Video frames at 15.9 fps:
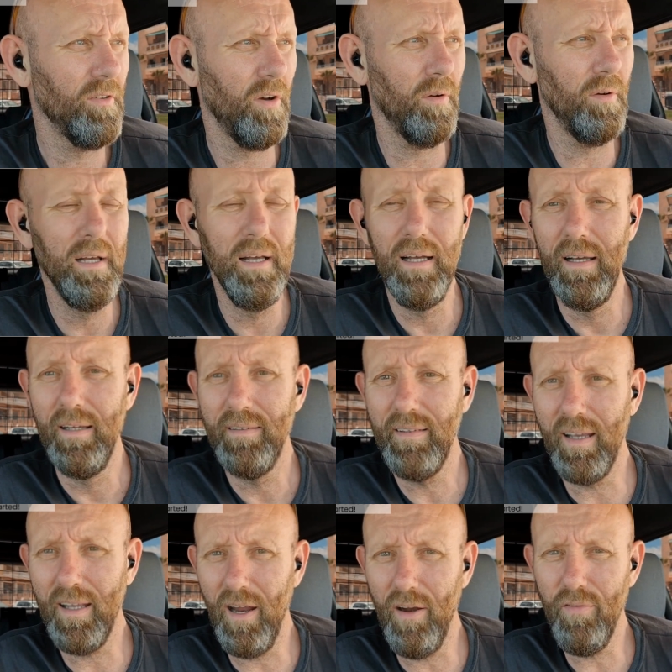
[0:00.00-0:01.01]
So
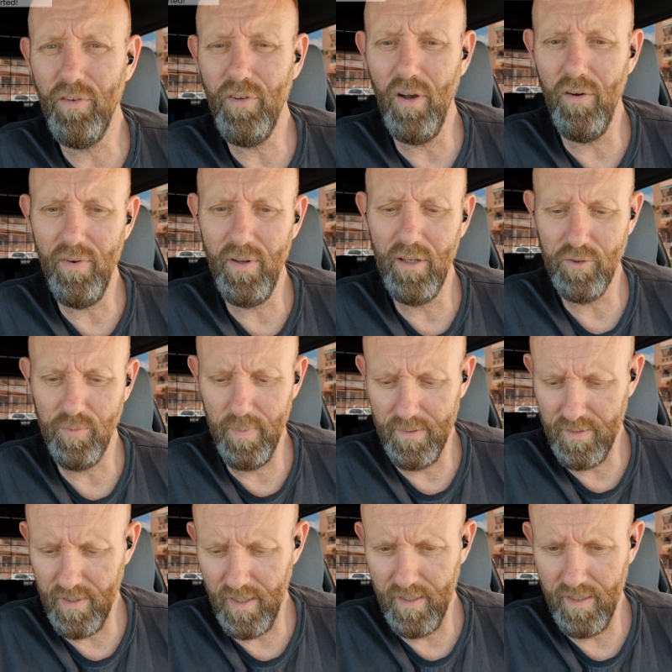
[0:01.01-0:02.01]
take care of yourself, and I'll
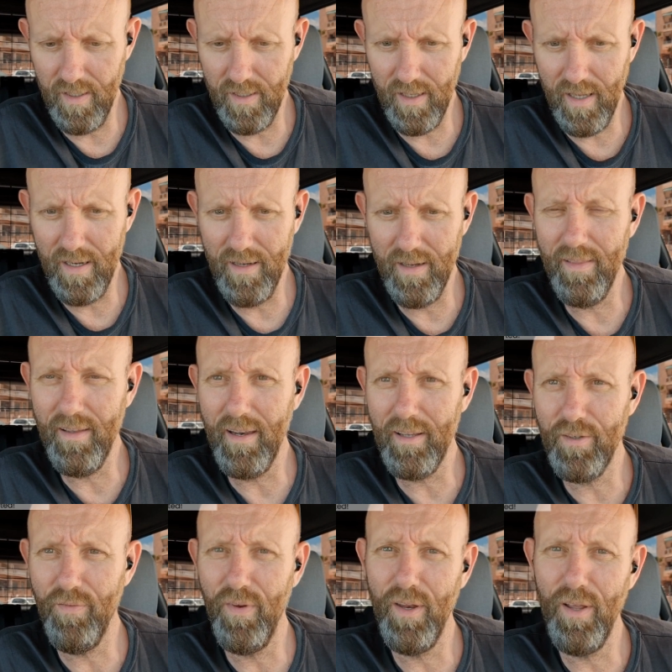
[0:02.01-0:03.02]
speak to you again in the
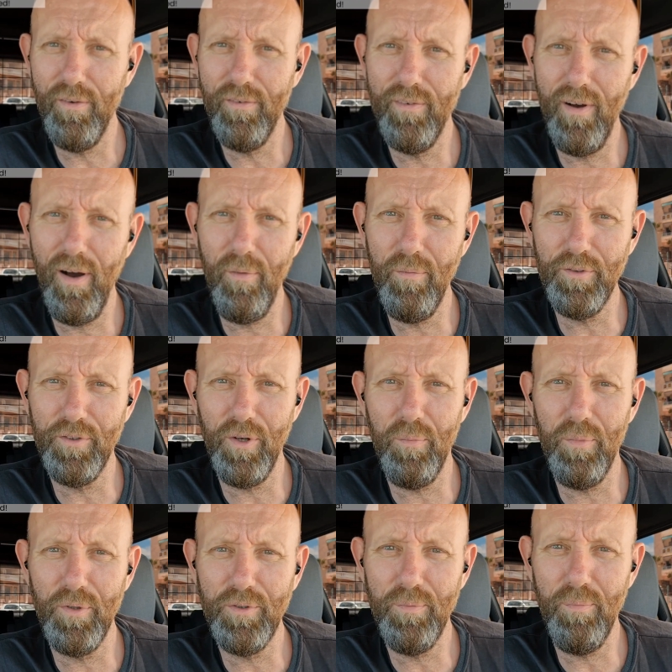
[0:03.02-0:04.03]
next video. Onwards
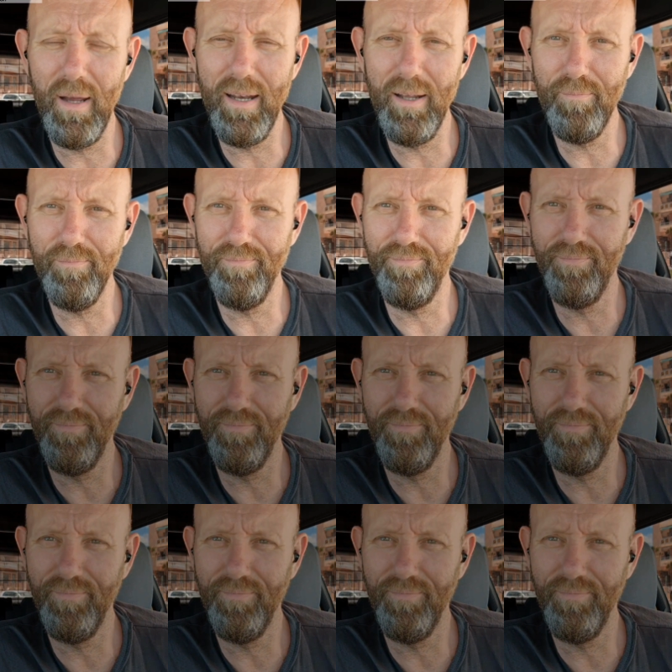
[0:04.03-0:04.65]
and upwards. Bye now.